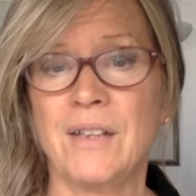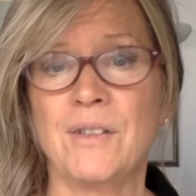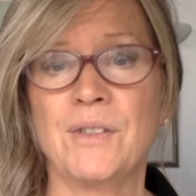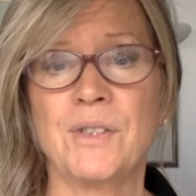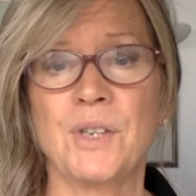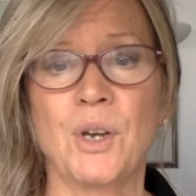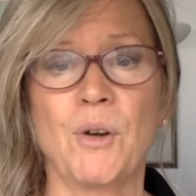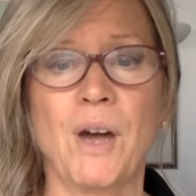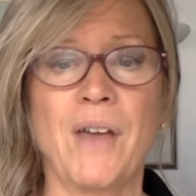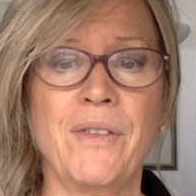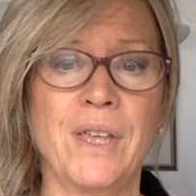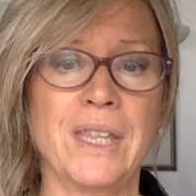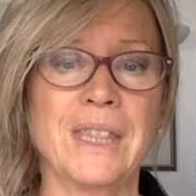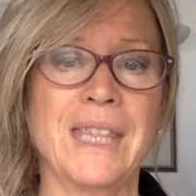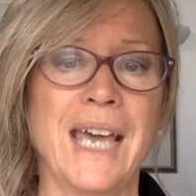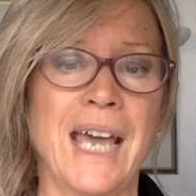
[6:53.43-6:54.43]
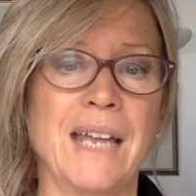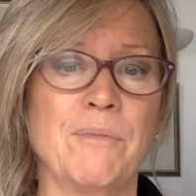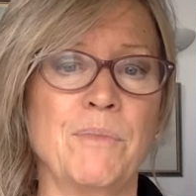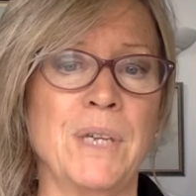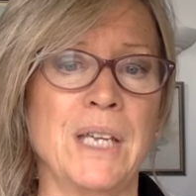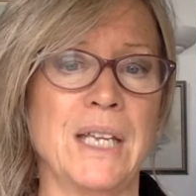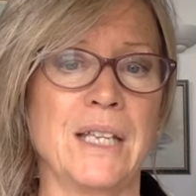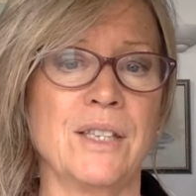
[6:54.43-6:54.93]
So I think that
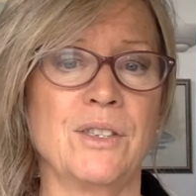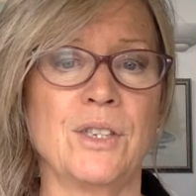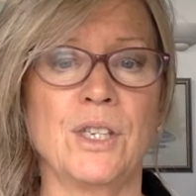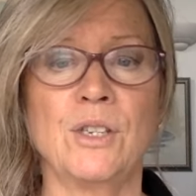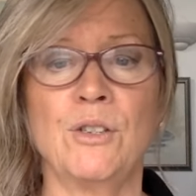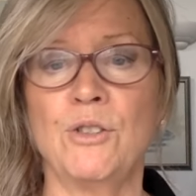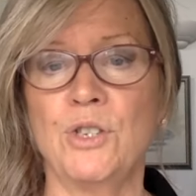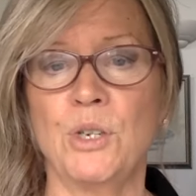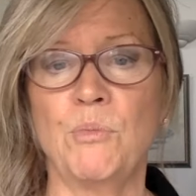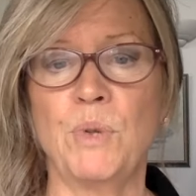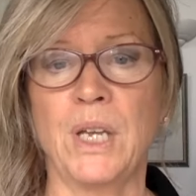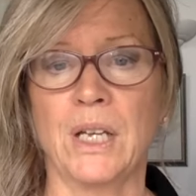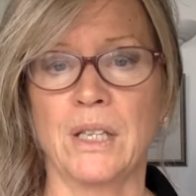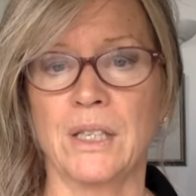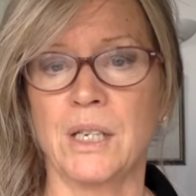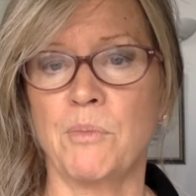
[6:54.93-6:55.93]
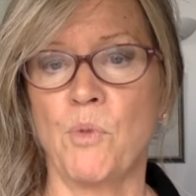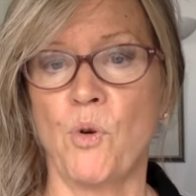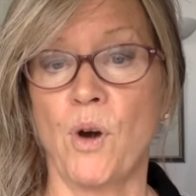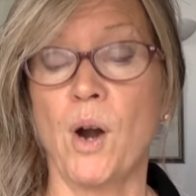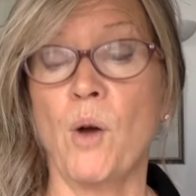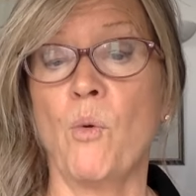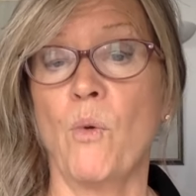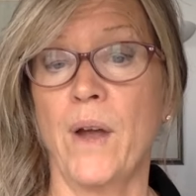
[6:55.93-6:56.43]
means you should be a little
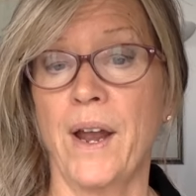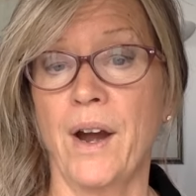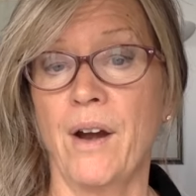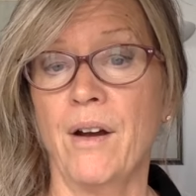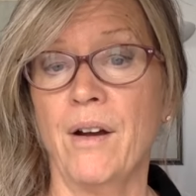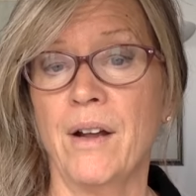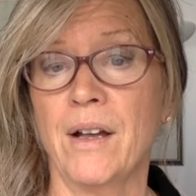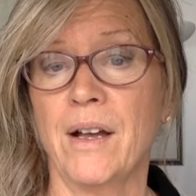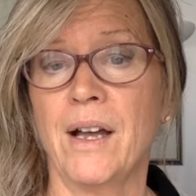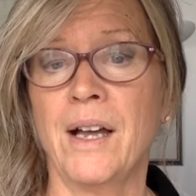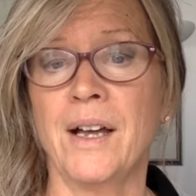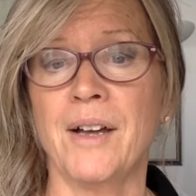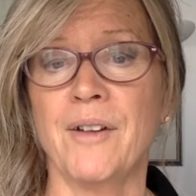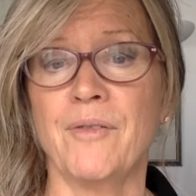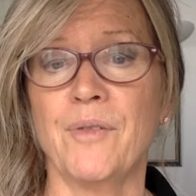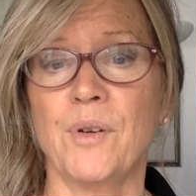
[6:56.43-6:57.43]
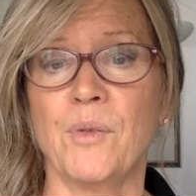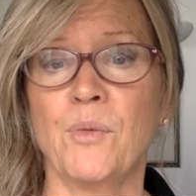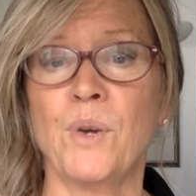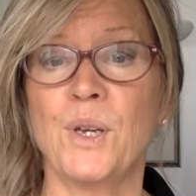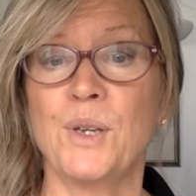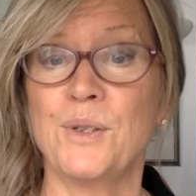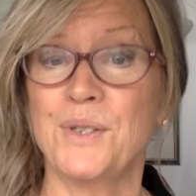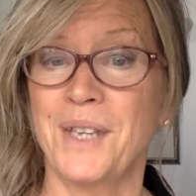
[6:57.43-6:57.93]
more aware of
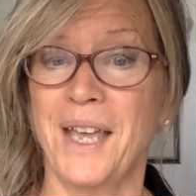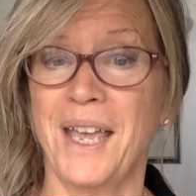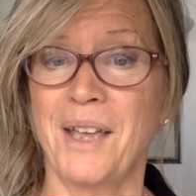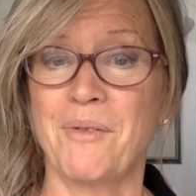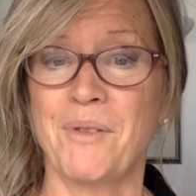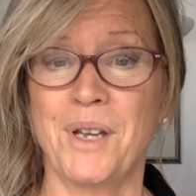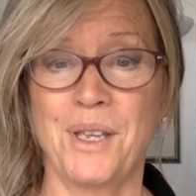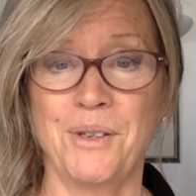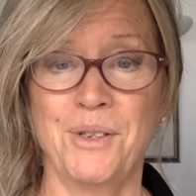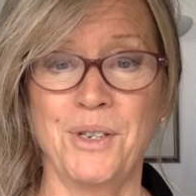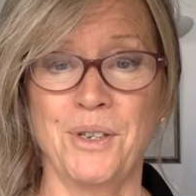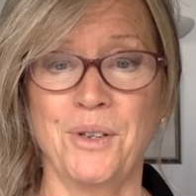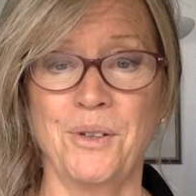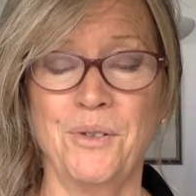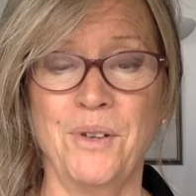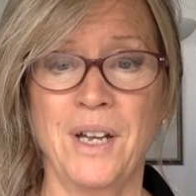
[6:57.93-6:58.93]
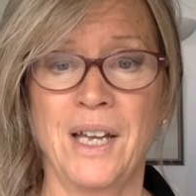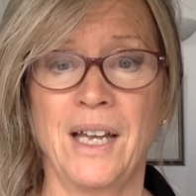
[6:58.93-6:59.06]
what you say and what you do.